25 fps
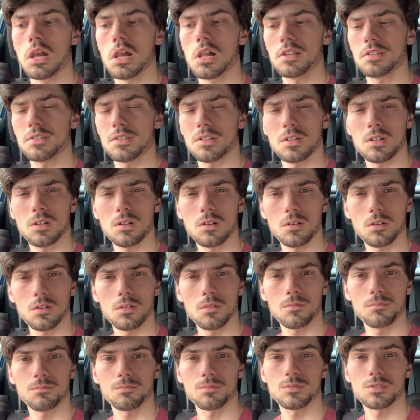So
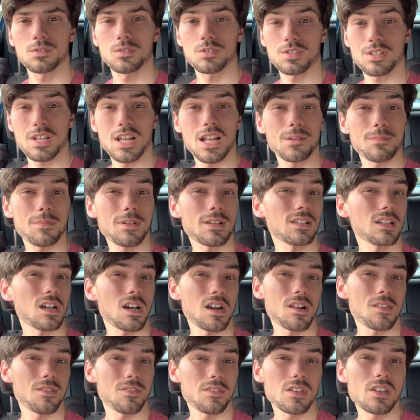there's gotta be a lot
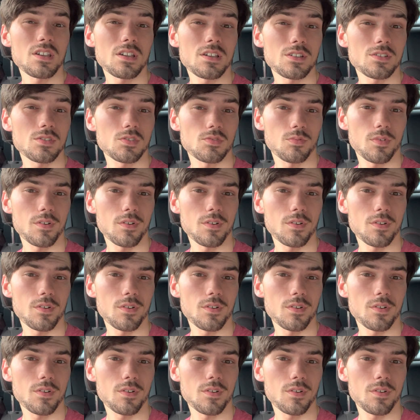of things